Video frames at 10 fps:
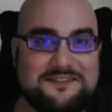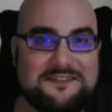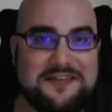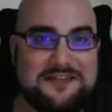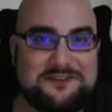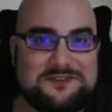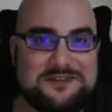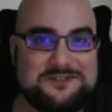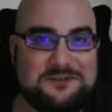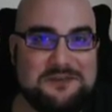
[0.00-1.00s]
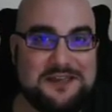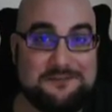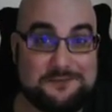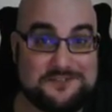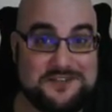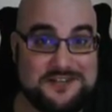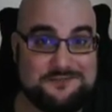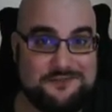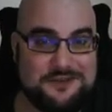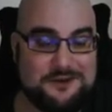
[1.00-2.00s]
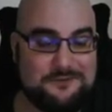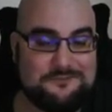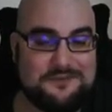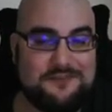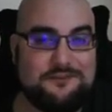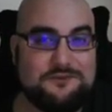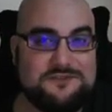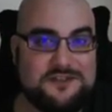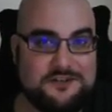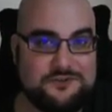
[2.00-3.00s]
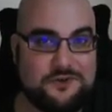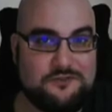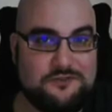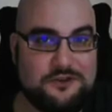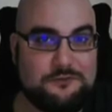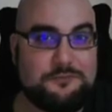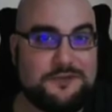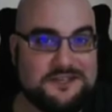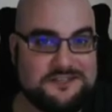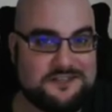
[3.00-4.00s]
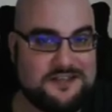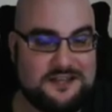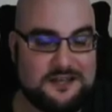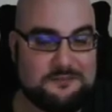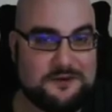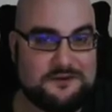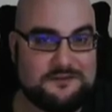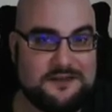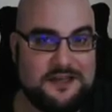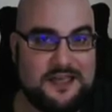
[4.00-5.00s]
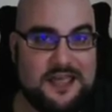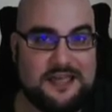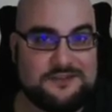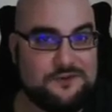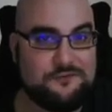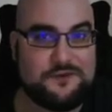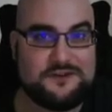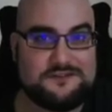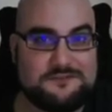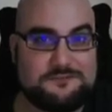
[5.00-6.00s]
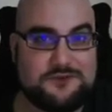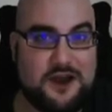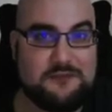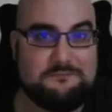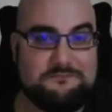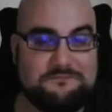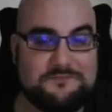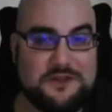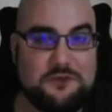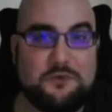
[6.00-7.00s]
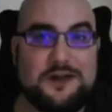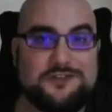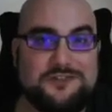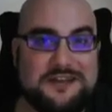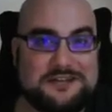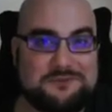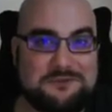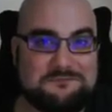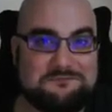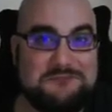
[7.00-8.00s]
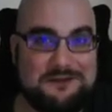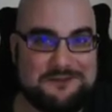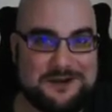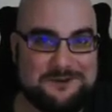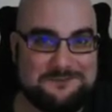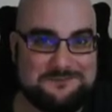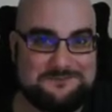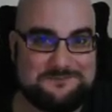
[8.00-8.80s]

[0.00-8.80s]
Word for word: That looks like it's going to be it for today's video. If you did enjoy the video, please hit that like button and don't forget to subscribe. We'll catch you in the next one. Bye for now.